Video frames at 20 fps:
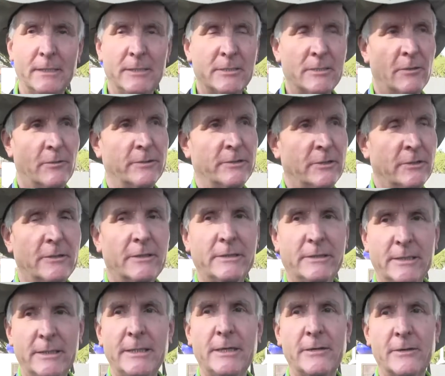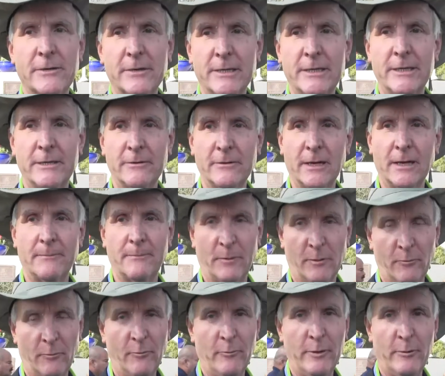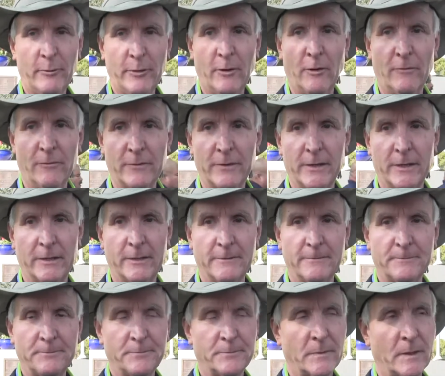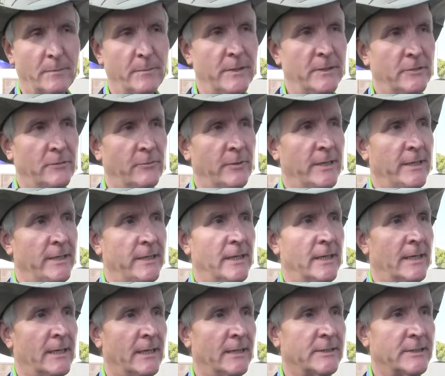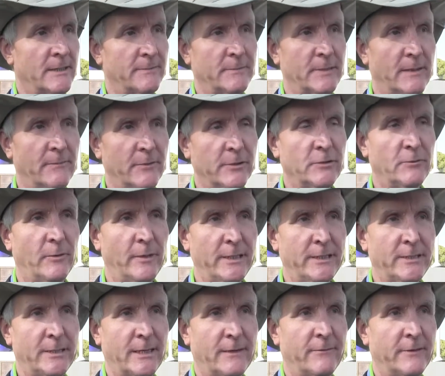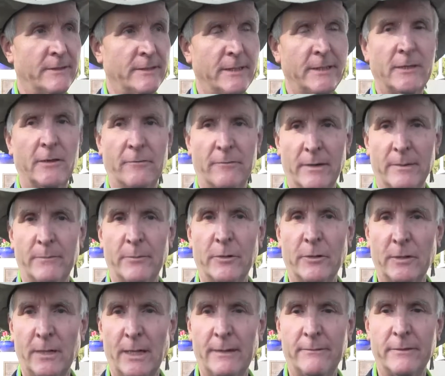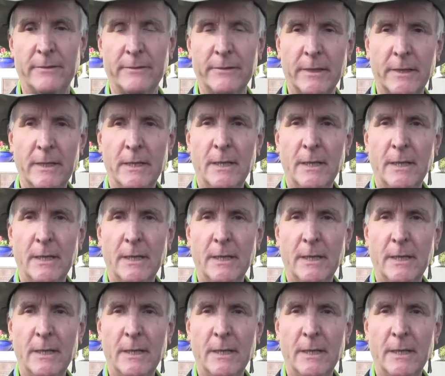So it took us a year to gear up, but when we went over there, between September 27th and November 11th,